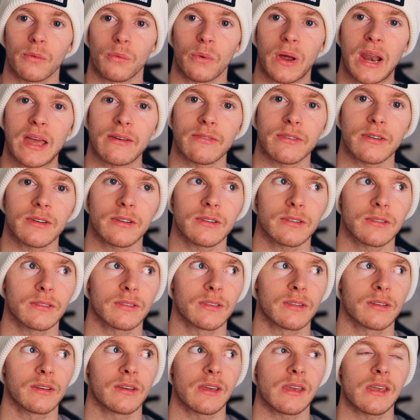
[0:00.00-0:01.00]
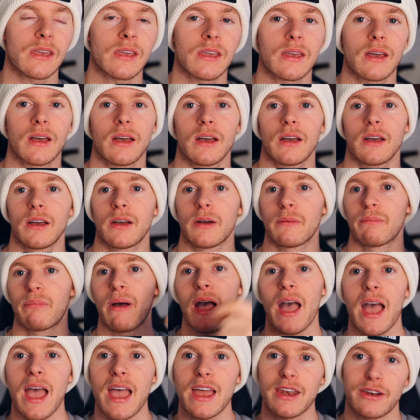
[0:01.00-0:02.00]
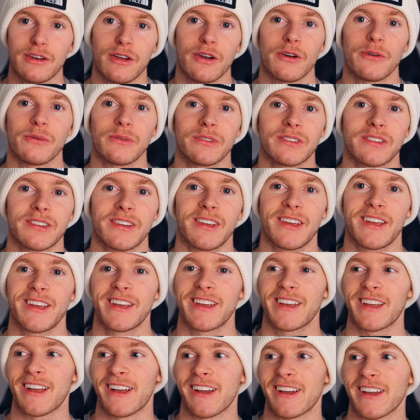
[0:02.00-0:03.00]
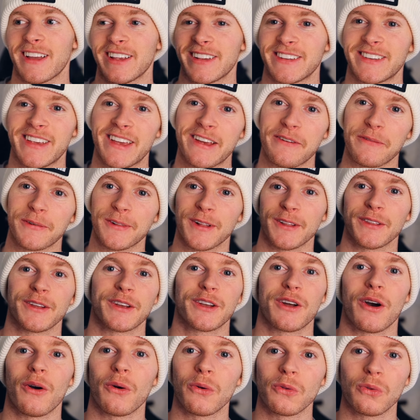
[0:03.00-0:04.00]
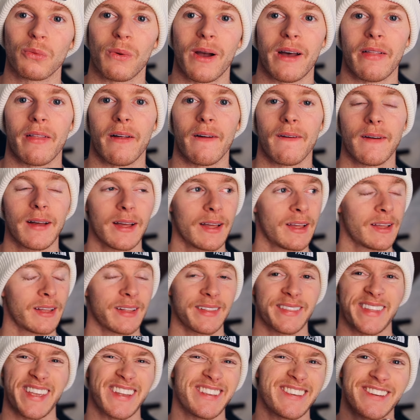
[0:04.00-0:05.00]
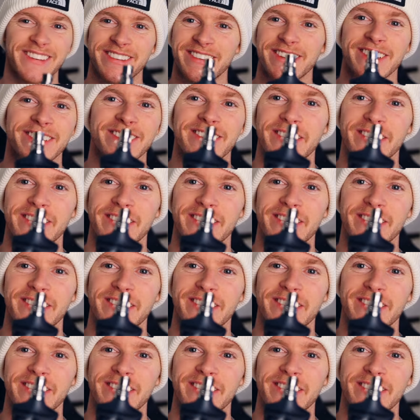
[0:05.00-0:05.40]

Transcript: whenever the pear note uh, is hit with like the cold weather, it just does